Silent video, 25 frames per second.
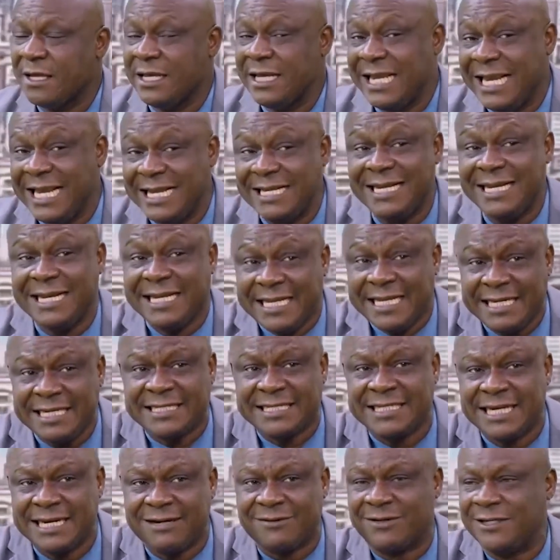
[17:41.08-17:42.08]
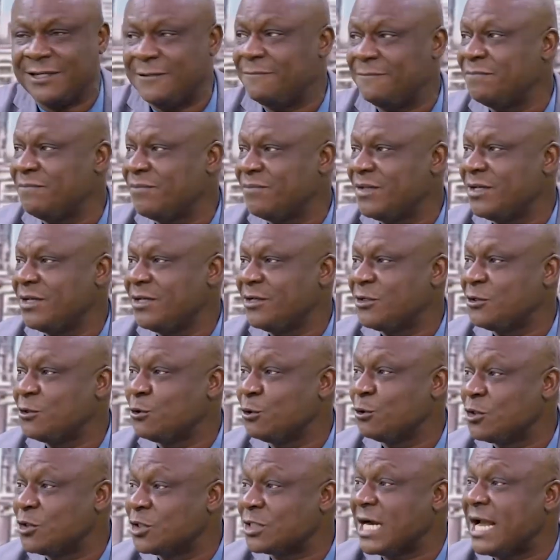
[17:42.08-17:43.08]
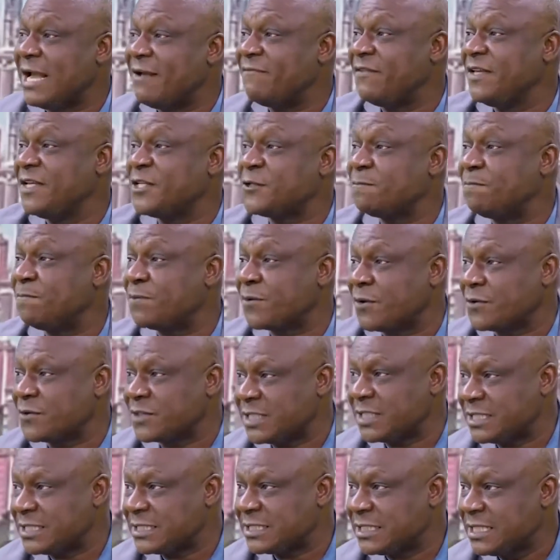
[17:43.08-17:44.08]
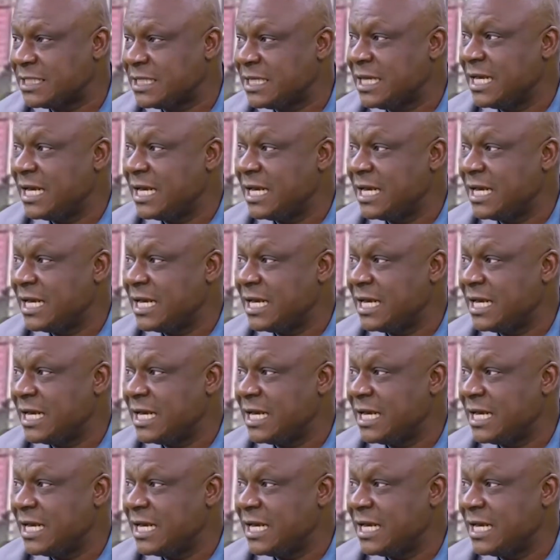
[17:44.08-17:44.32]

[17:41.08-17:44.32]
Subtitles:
in the interim to drive this process.